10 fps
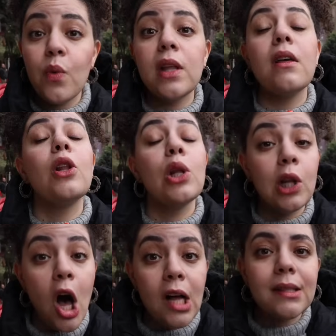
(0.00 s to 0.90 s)
with
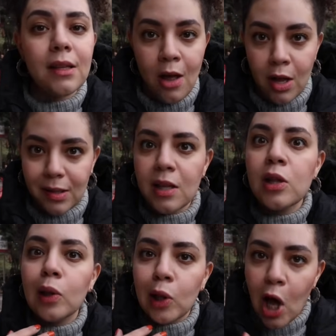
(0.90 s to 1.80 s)
lots and
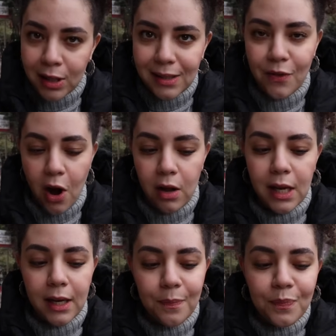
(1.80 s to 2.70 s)
lots of
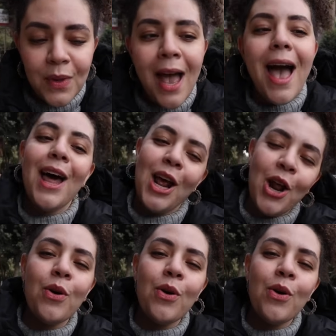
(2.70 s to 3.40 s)
garlic. And I know